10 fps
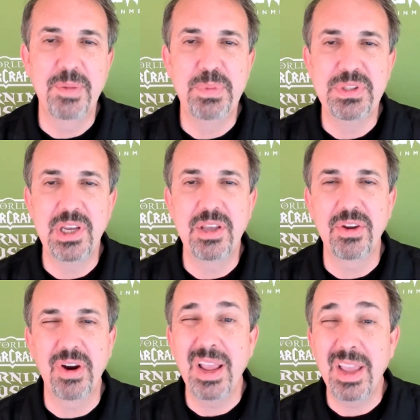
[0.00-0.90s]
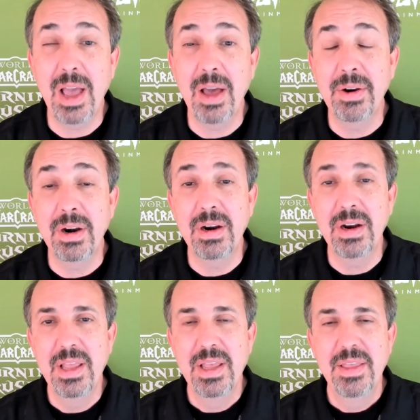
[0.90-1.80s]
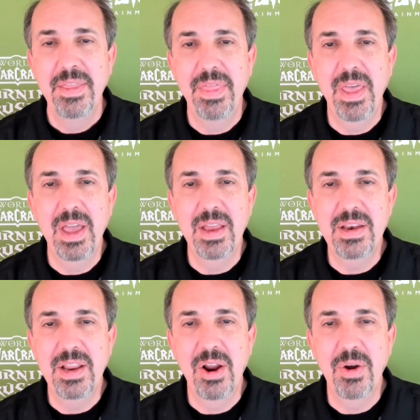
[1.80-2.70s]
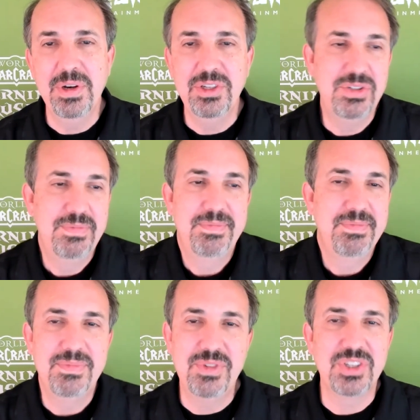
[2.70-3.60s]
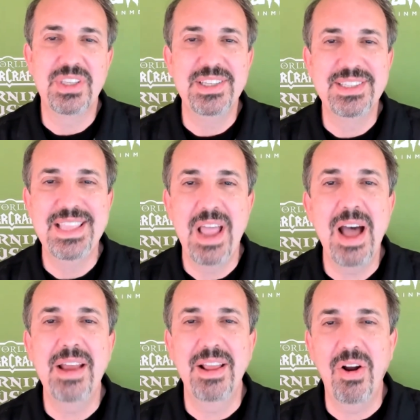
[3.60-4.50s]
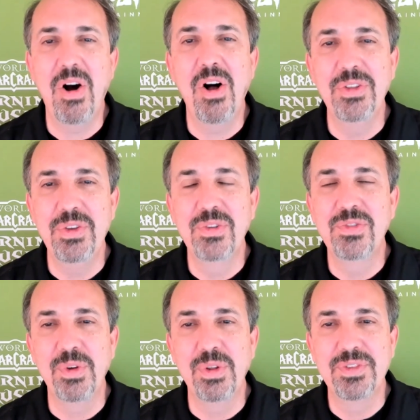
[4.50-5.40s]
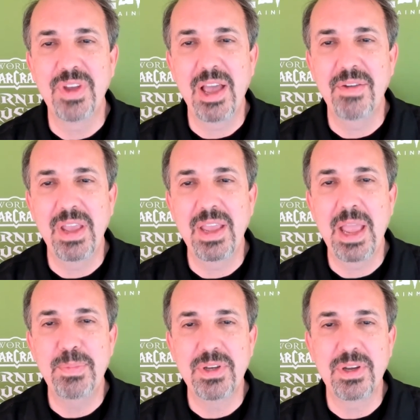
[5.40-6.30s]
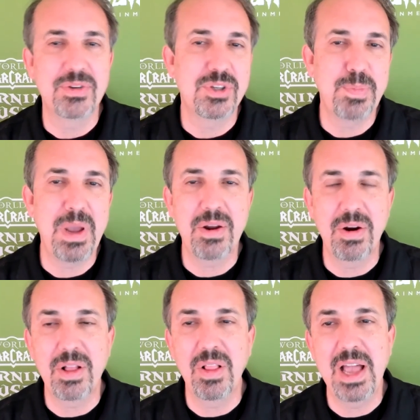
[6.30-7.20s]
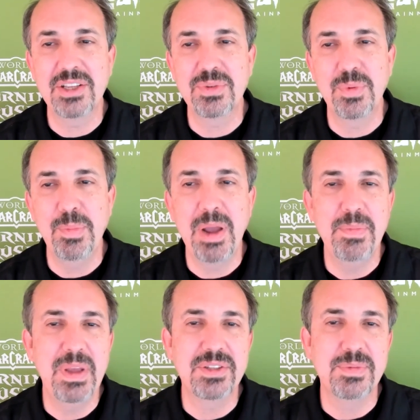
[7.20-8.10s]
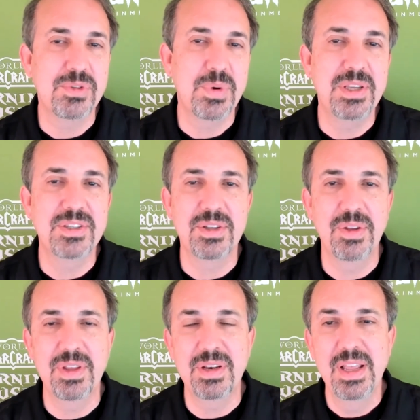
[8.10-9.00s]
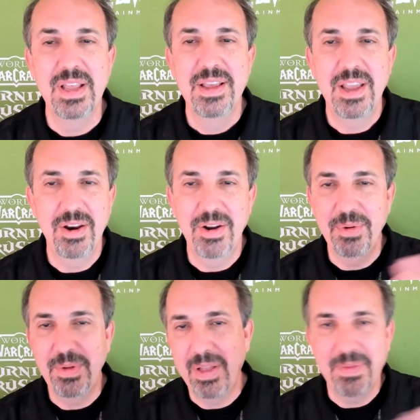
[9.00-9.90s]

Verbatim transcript: a particular encounter that you know just is not at all useful to have a, a particular spec or class we might make some tweaks so that you know